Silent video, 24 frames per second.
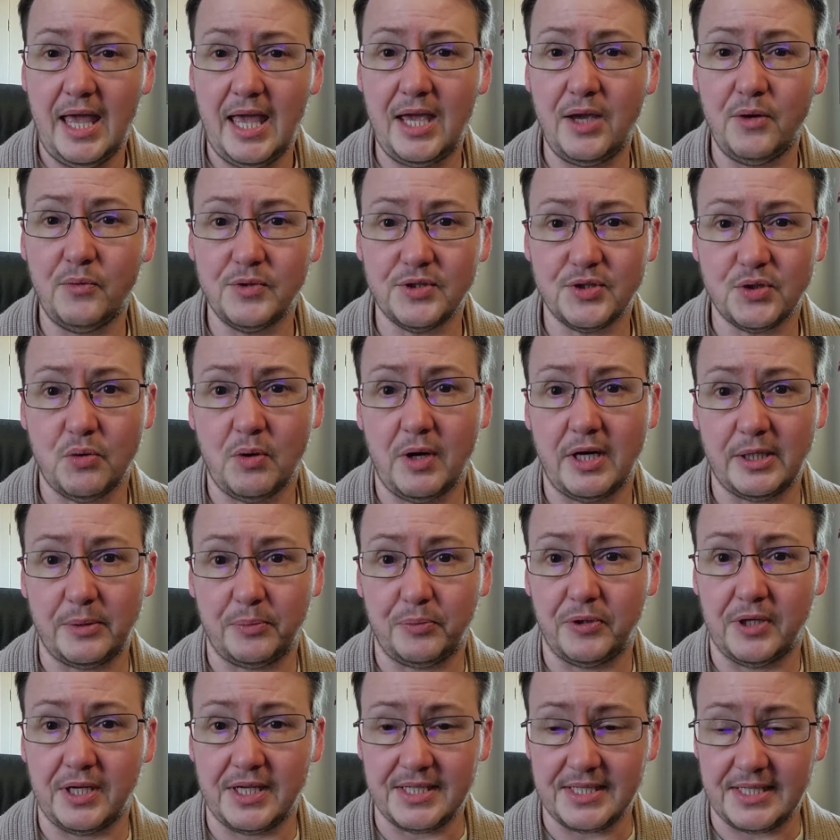it was quite a
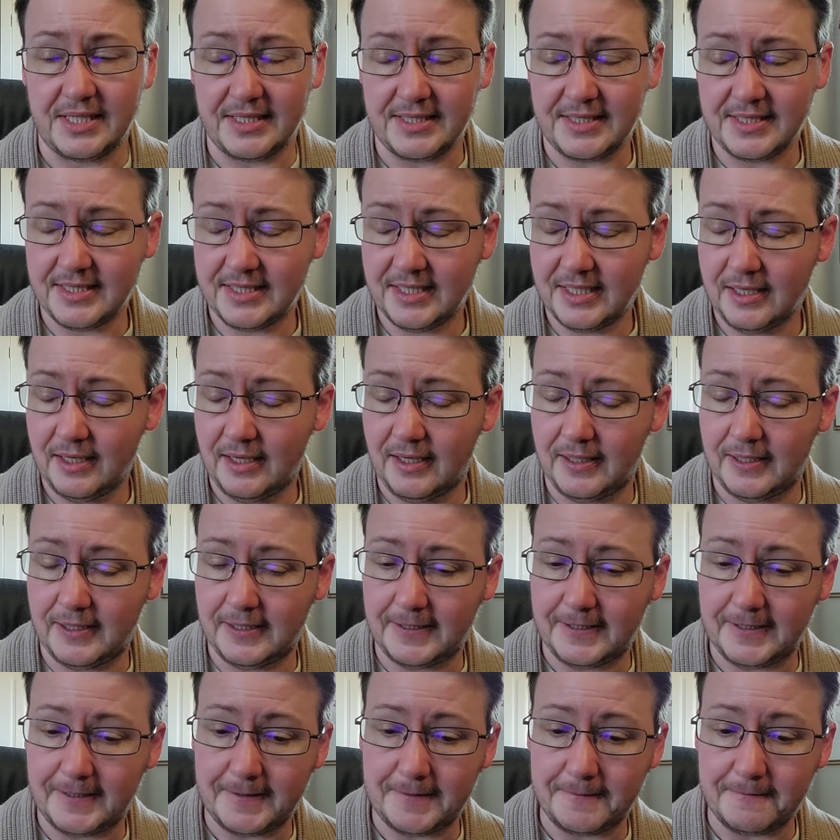process.
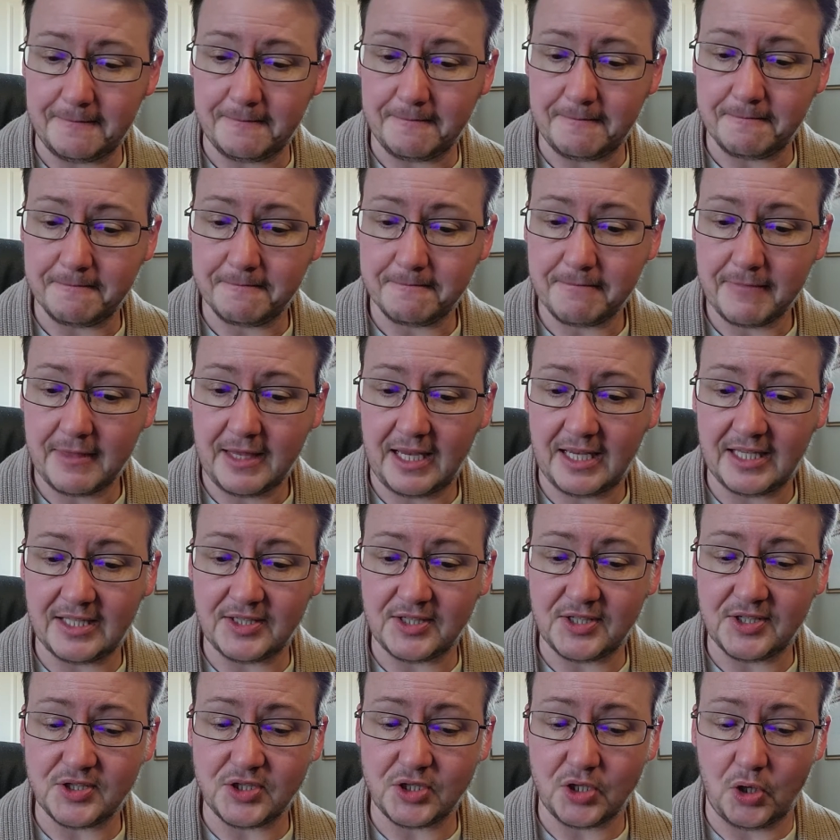Um, and
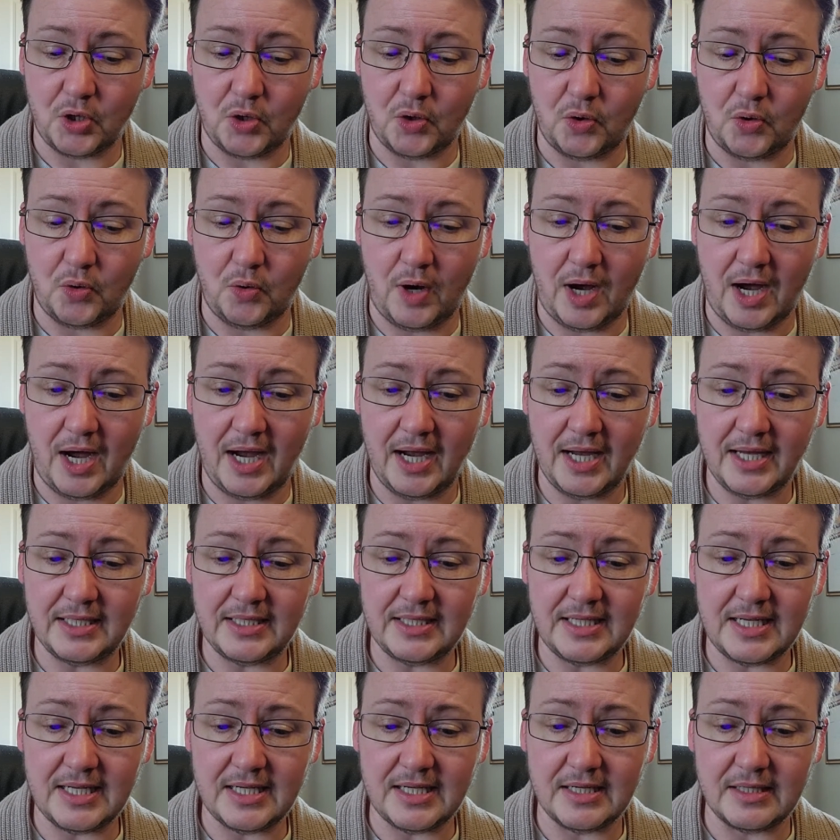so I
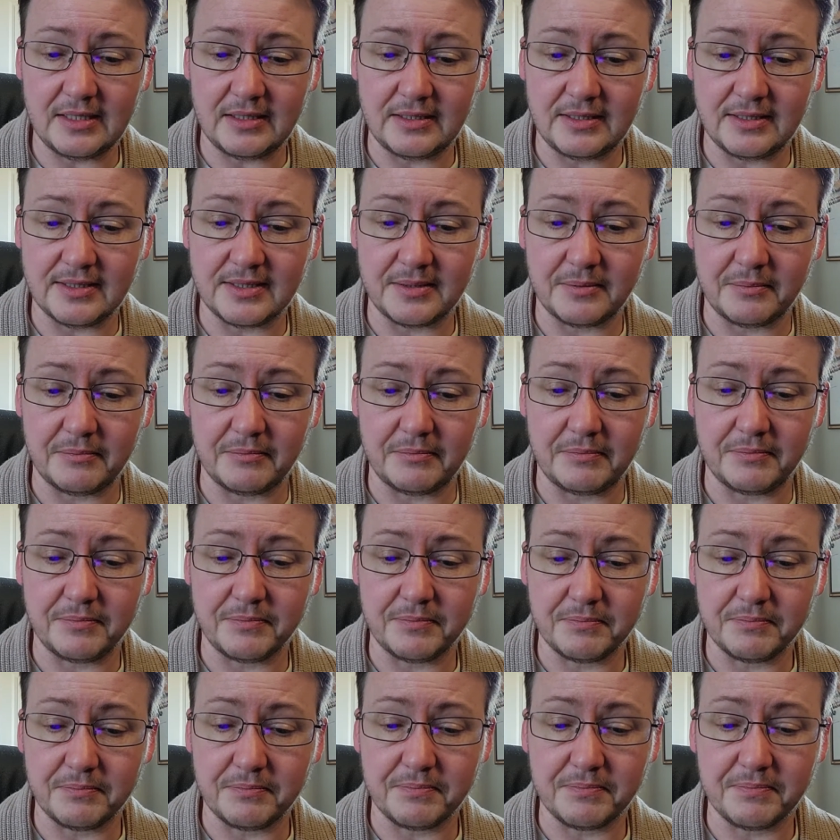needed some
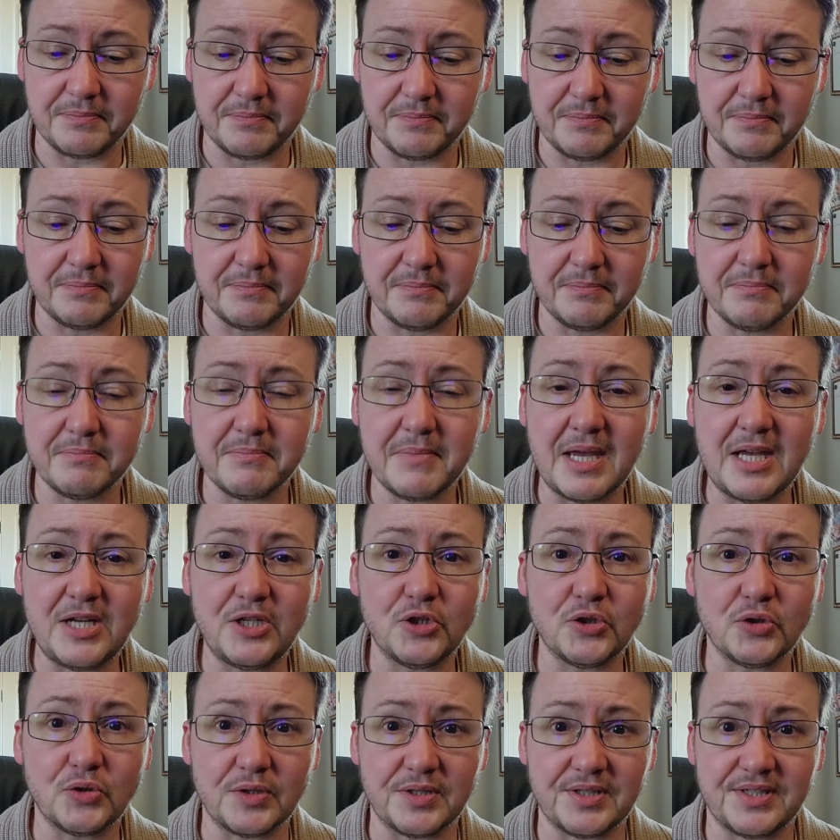major